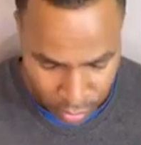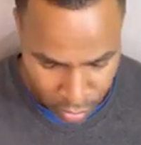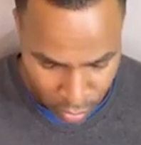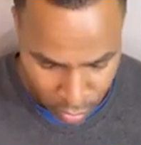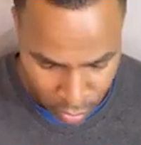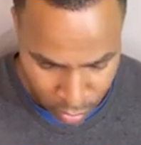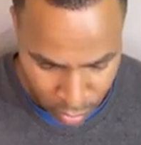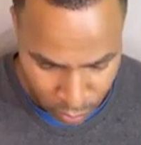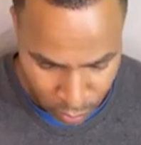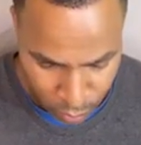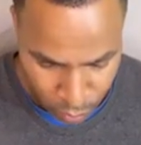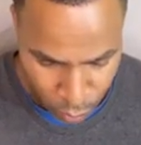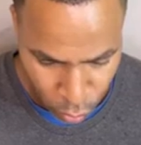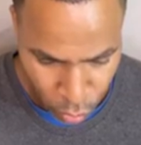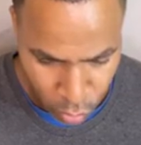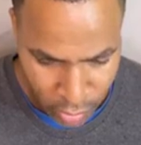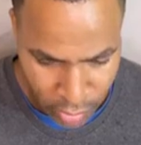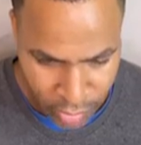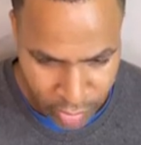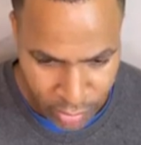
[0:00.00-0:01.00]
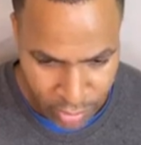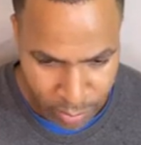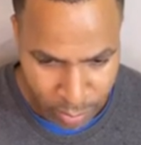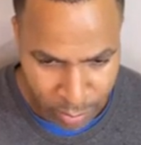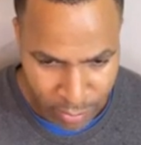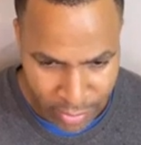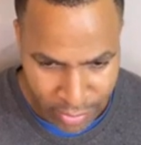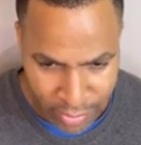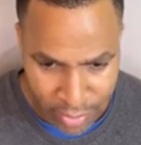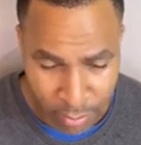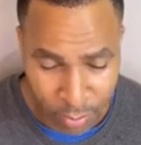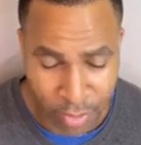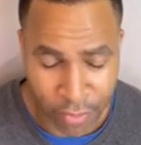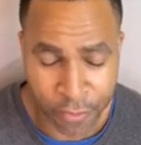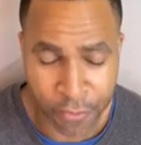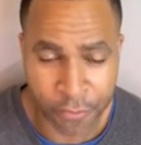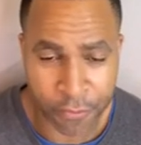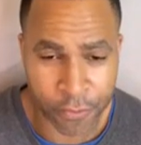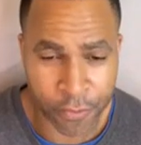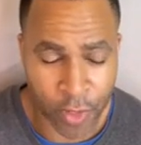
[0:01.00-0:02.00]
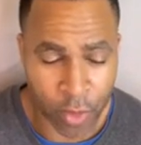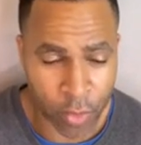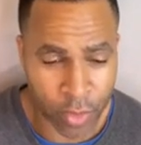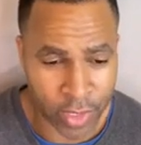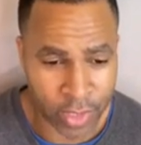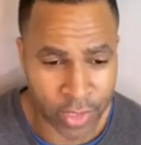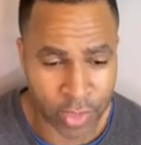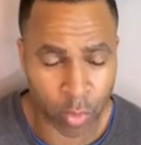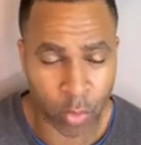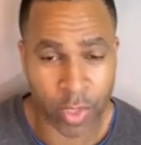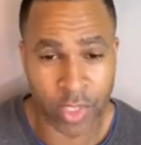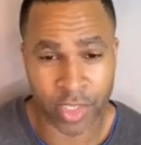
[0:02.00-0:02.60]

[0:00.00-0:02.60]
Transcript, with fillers: Um, what does it mean to be focused?